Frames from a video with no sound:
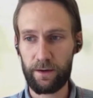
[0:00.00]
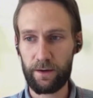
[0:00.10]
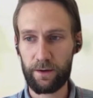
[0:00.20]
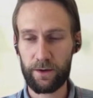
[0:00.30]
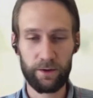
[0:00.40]

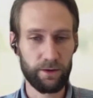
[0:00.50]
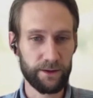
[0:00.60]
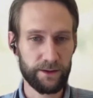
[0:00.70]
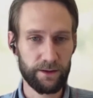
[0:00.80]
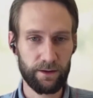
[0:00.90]

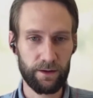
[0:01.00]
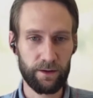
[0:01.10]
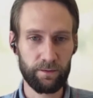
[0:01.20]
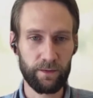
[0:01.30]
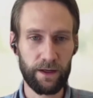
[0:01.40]
curious
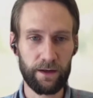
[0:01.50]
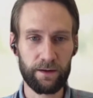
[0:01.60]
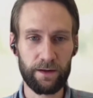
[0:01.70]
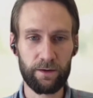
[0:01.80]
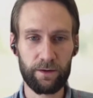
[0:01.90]

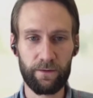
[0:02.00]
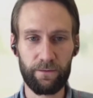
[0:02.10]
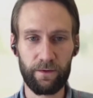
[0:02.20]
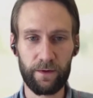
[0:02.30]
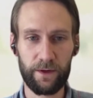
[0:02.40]
and looking
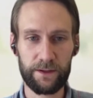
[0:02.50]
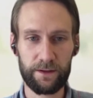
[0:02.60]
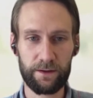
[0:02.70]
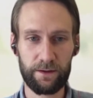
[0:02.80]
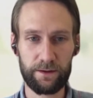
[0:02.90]
forward
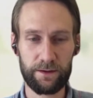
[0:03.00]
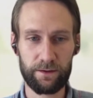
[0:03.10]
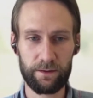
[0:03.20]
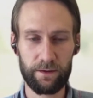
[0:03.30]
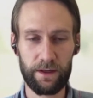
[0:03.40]

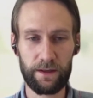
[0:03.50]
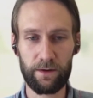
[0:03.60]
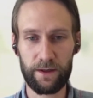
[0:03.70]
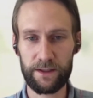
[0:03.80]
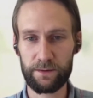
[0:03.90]
to that
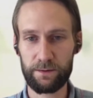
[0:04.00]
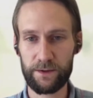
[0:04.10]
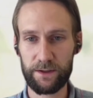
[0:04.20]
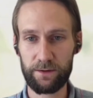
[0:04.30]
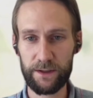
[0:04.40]
our customers
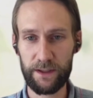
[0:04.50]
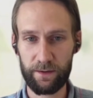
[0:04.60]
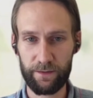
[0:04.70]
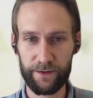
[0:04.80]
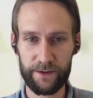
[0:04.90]
are using
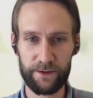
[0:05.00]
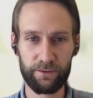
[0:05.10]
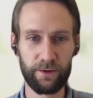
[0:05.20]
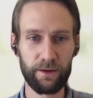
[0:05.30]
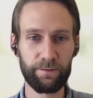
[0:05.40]
this
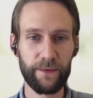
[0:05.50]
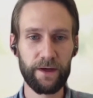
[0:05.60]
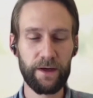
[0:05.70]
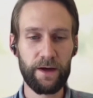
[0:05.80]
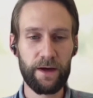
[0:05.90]
tool.
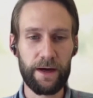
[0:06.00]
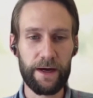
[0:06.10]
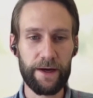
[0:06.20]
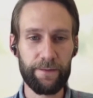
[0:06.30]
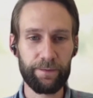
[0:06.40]

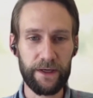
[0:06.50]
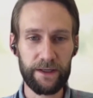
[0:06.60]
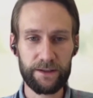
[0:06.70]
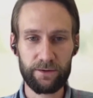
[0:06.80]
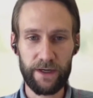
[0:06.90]

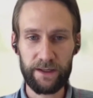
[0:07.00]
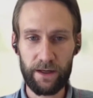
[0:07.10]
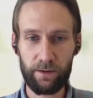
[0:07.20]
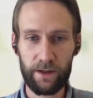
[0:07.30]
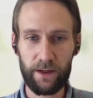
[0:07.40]
It's right
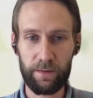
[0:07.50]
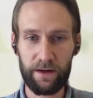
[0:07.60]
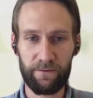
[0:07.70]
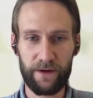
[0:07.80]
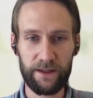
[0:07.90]
now in the
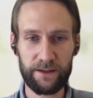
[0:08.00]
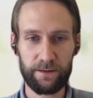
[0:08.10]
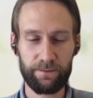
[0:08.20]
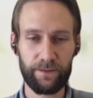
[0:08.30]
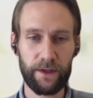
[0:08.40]
beta
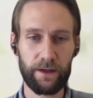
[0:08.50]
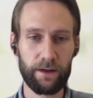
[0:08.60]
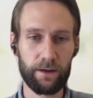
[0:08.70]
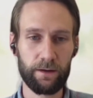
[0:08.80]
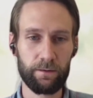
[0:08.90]
phase.
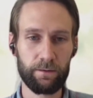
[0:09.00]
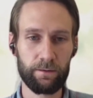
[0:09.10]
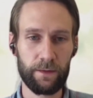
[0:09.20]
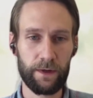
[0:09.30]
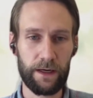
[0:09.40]

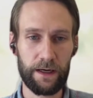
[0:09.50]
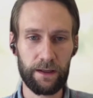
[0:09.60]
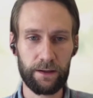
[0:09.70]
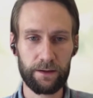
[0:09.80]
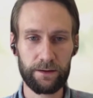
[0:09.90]

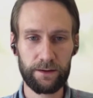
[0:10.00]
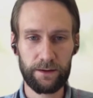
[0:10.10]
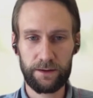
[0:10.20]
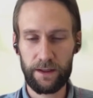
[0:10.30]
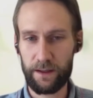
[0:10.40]
And this
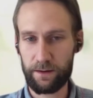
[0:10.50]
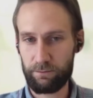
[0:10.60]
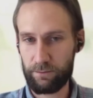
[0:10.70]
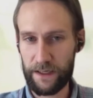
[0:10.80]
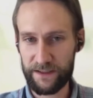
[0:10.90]
is
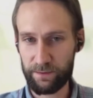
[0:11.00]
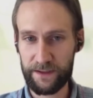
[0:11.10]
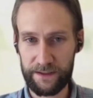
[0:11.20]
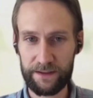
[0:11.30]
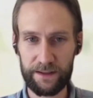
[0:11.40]

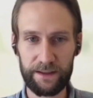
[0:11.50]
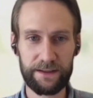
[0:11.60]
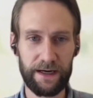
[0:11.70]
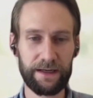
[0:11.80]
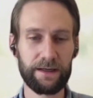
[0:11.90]
explicitly
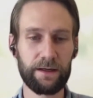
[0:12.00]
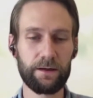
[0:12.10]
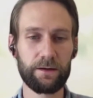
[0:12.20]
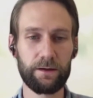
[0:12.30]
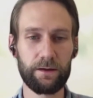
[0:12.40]
done
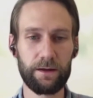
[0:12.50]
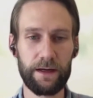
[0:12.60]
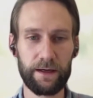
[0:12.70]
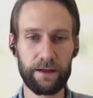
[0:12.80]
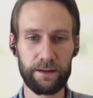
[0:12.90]

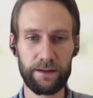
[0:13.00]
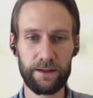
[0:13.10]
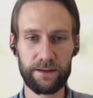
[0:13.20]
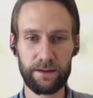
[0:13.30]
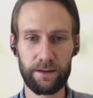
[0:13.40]
like it
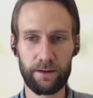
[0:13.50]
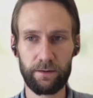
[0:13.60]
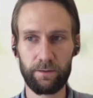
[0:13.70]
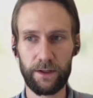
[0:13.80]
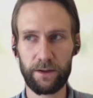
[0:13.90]
is
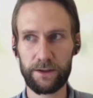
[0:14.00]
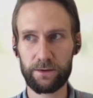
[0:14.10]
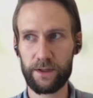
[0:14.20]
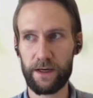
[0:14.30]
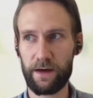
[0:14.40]
because
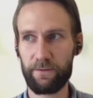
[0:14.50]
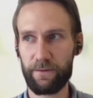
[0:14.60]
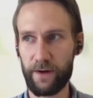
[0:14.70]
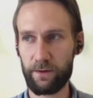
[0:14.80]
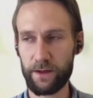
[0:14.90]
we have a
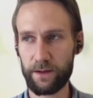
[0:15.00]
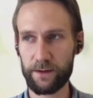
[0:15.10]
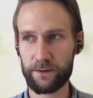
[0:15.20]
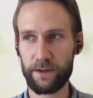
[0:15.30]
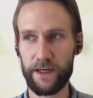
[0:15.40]
very
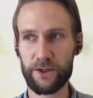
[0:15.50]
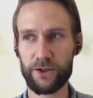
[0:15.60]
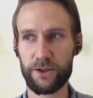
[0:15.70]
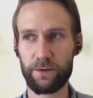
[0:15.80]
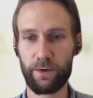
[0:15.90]
close
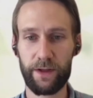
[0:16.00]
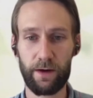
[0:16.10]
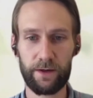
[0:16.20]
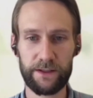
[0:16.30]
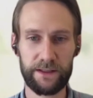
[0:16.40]
relationship with
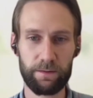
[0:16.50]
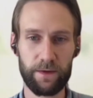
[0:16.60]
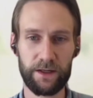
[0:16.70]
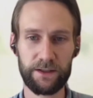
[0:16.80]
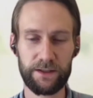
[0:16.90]
our STEP
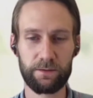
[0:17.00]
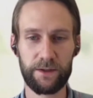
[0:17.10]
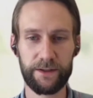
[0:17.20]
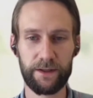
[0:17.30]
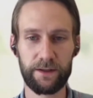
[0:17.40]

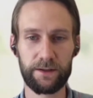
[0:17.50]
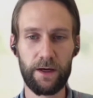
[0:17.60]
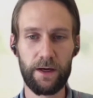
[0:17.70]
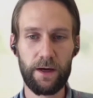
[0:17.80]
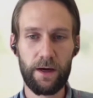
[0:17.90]
customers,
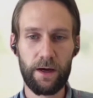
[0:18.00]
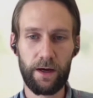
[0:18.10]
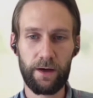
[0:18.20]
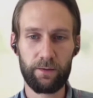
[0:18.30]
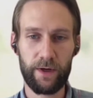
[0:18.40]

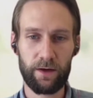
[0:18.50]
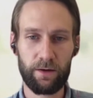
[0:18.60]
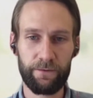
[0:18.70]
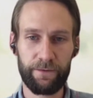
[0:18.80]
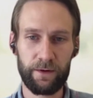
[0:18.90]
and we're
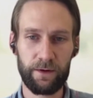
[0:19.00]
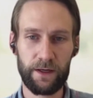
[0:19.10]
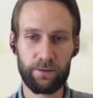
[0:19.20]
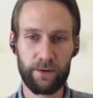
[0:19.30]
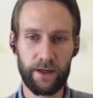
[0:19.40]
confident
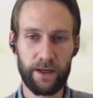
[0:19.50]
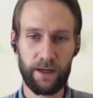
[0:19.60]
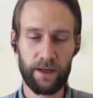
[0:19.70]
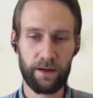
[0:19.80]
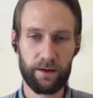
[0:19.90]
that we are getting